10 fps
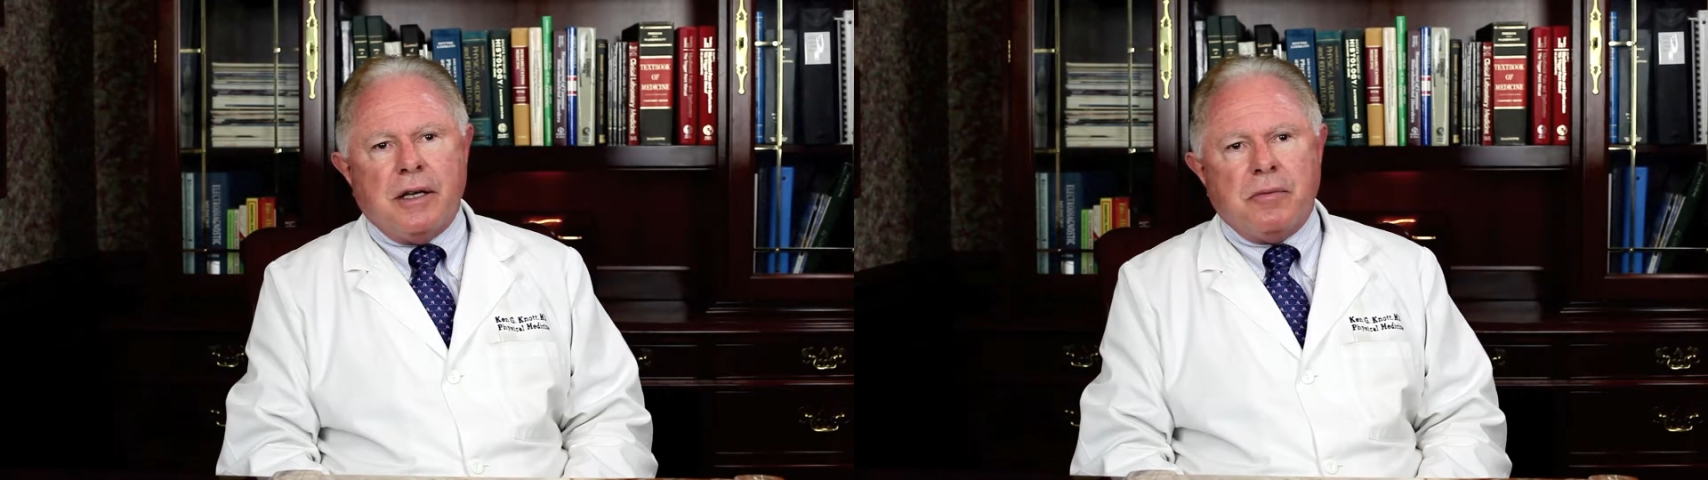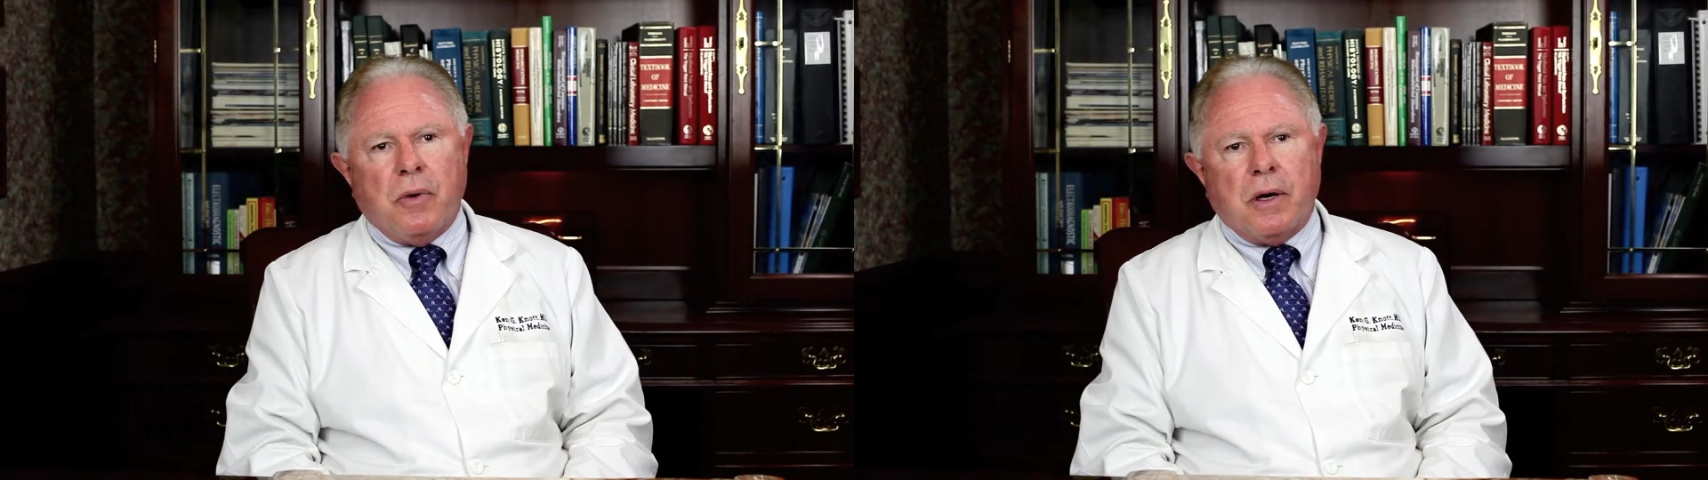
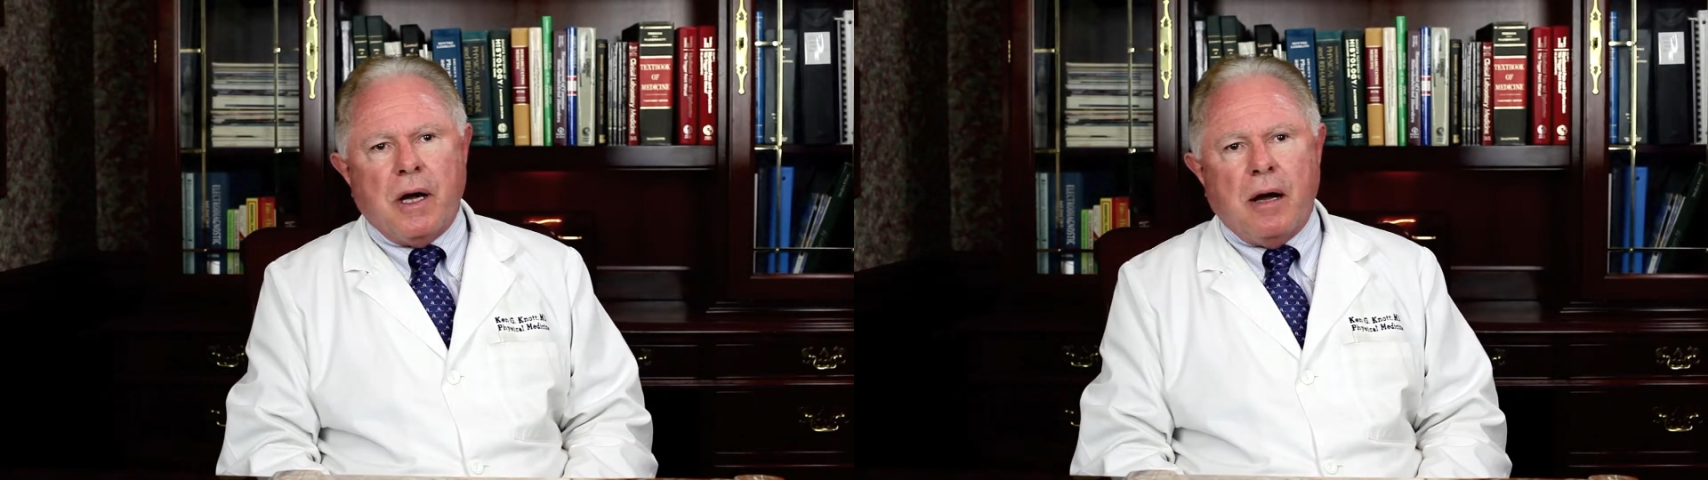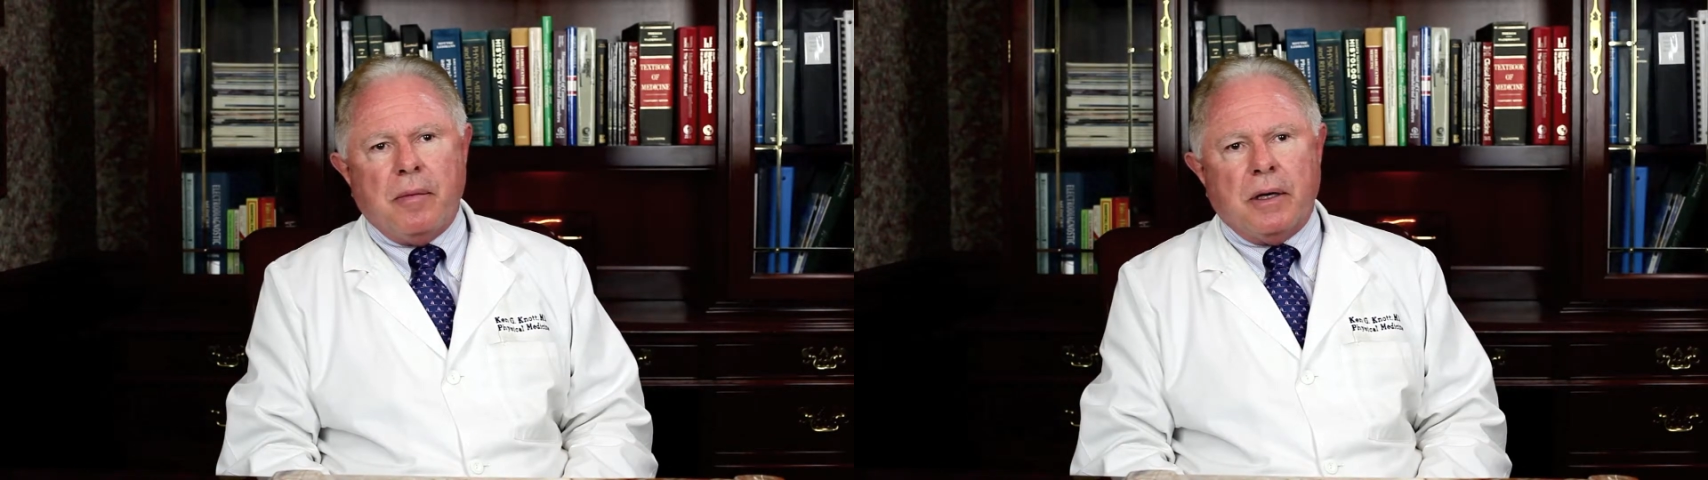it's more
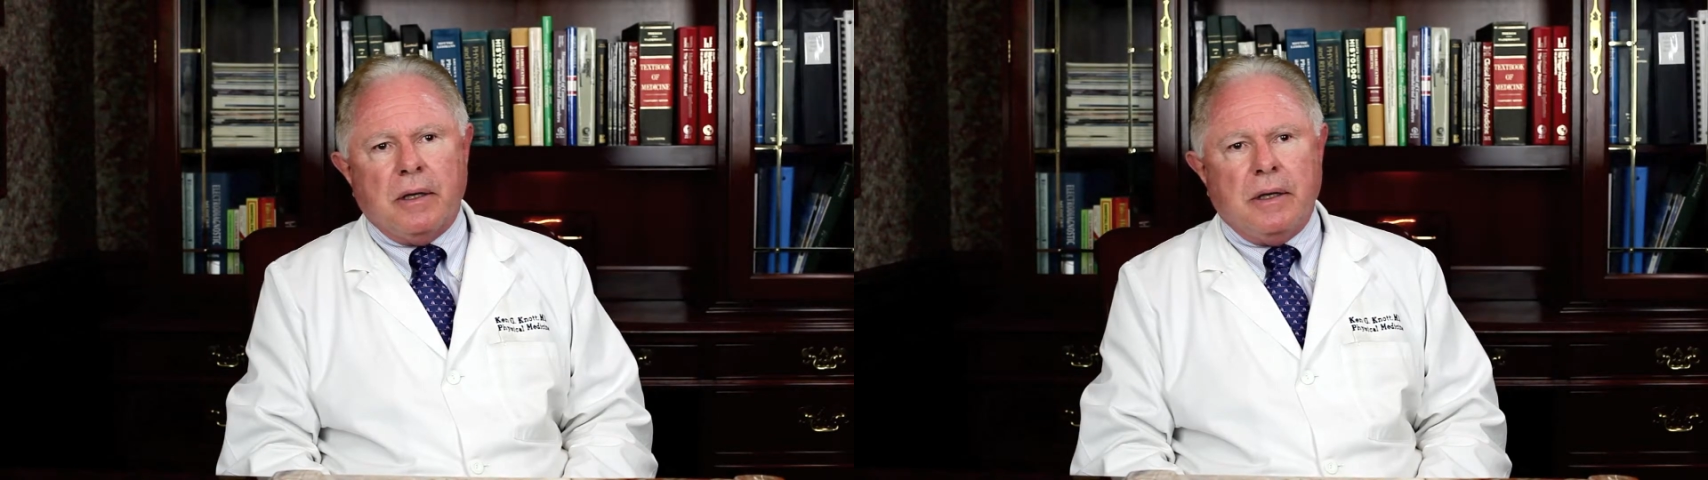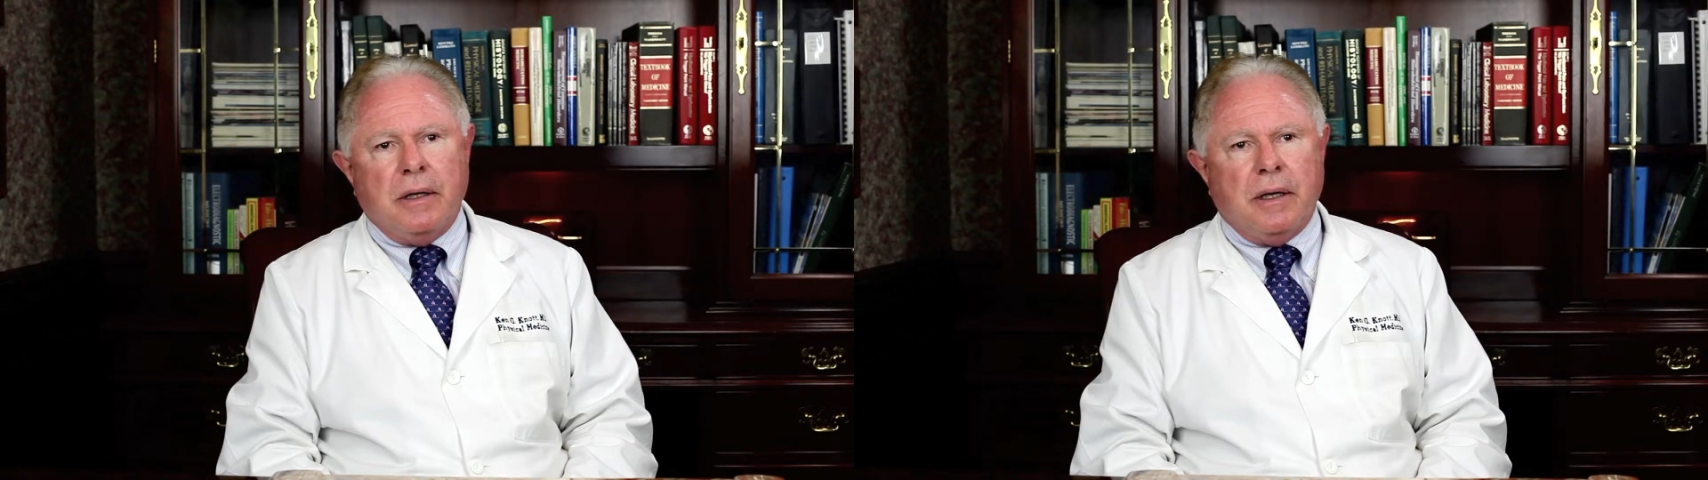
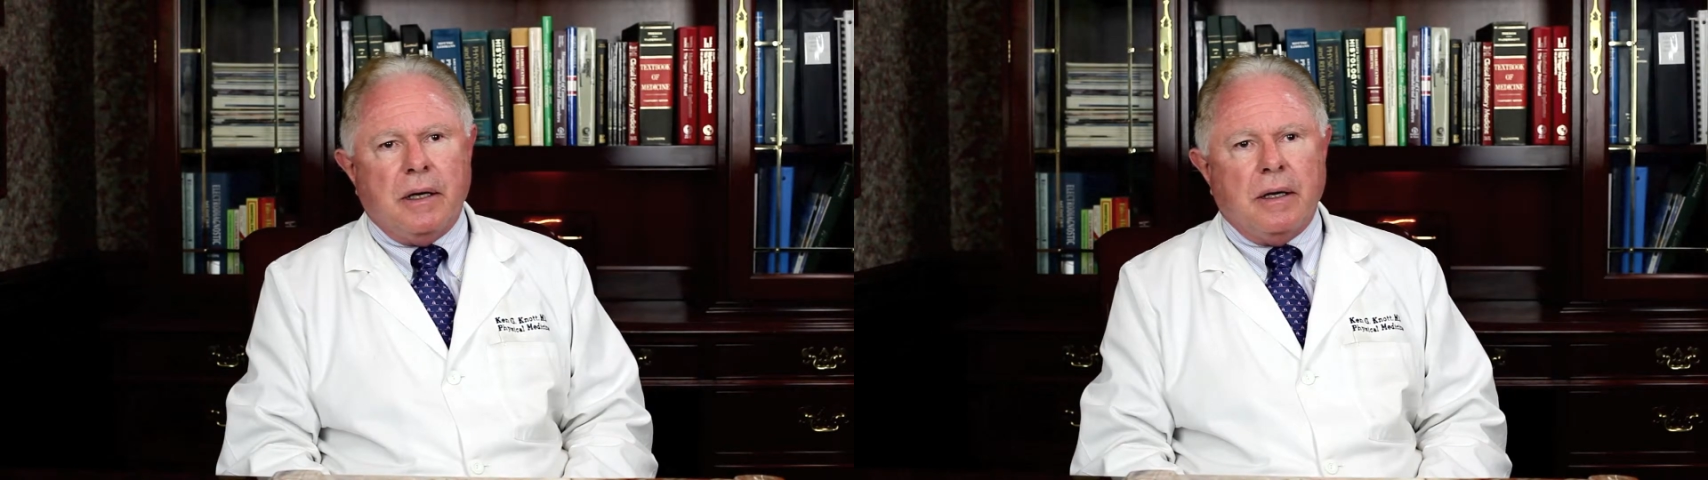commonly